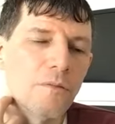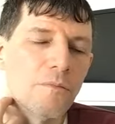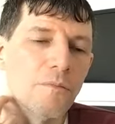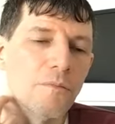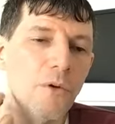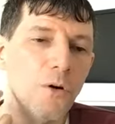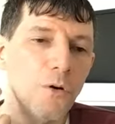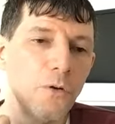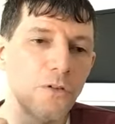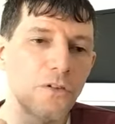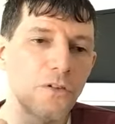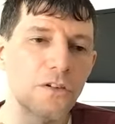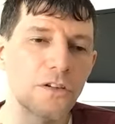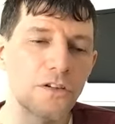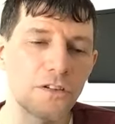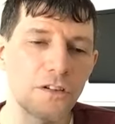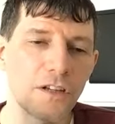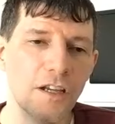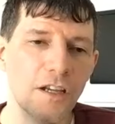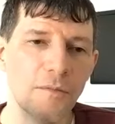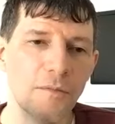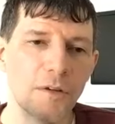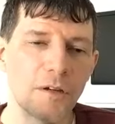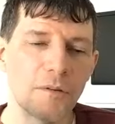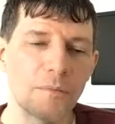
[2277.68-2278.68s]
Most
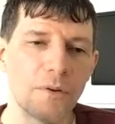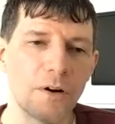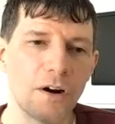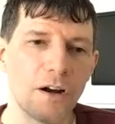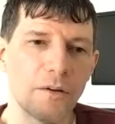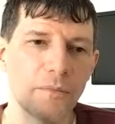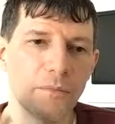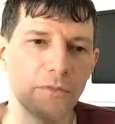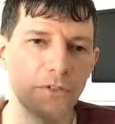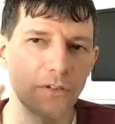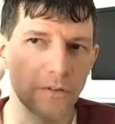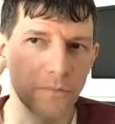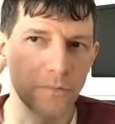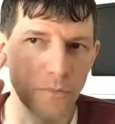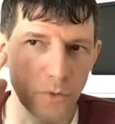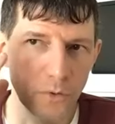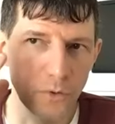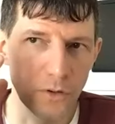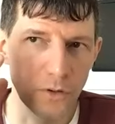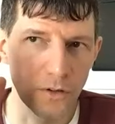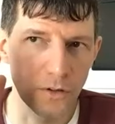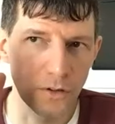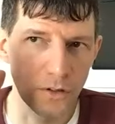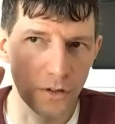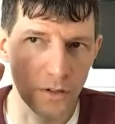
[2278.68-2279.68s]
ischemic problems are
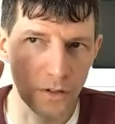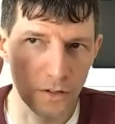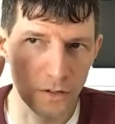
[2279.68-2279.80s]
more